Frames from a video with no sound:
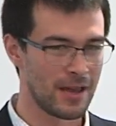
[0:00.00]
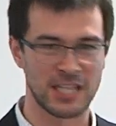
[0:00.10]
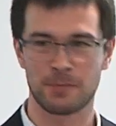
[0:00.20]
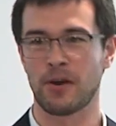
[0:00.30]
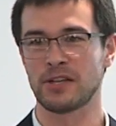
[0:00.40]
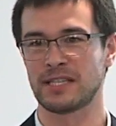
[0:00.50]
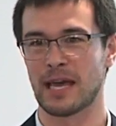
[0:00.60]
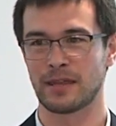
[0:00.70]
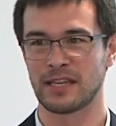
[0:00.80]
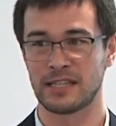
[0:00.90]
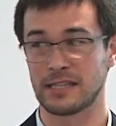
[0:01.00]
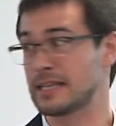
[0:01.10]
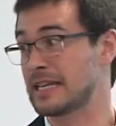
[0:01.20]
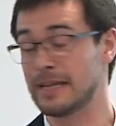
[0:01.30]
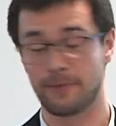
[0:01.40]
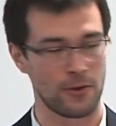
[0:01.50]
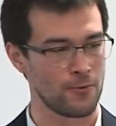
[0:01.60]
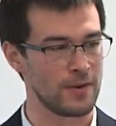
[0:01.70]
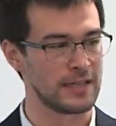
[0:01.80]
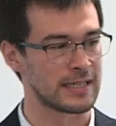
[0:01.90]
exposes athletes to
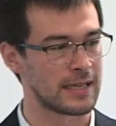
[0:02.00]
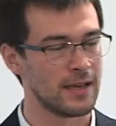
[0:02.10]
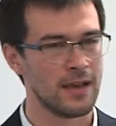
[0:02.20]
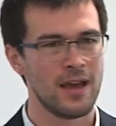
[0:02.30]
significant risk.